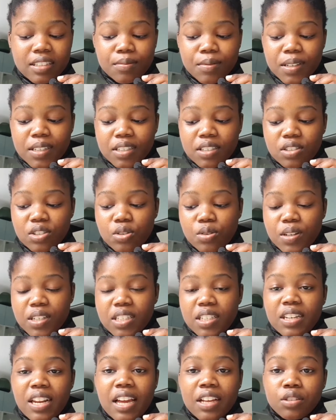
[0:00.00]
my
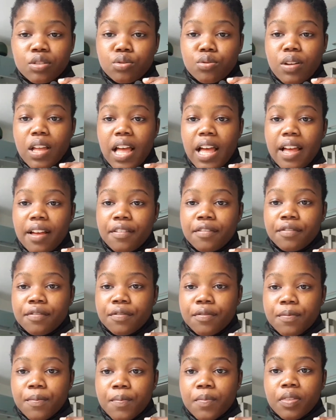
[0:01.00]
situation. I do have
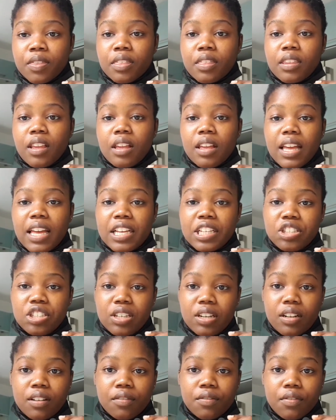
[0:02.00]
a
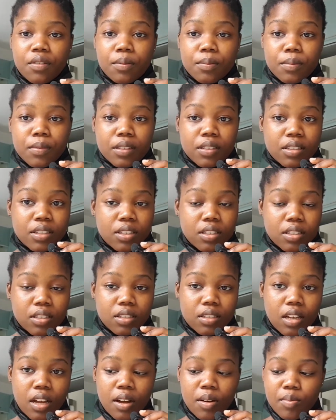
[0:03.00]
gel from this
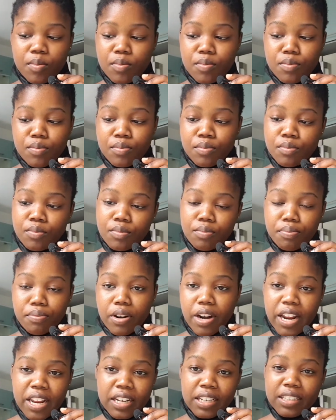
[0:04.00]

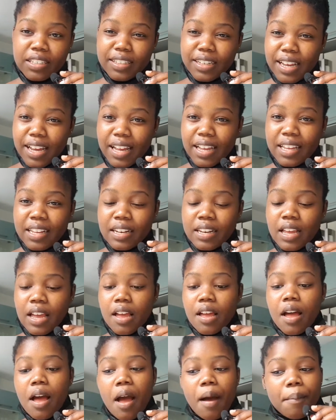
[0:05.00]
brand line,
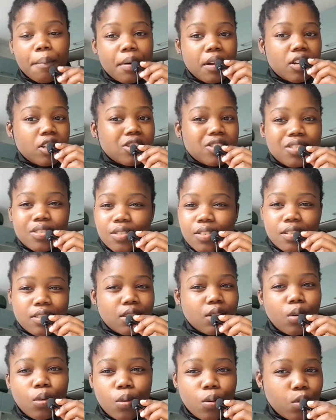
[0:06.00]
but it's not
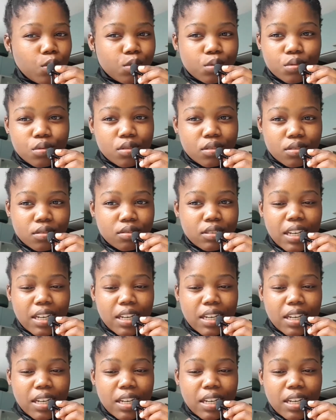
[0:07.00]
the hold.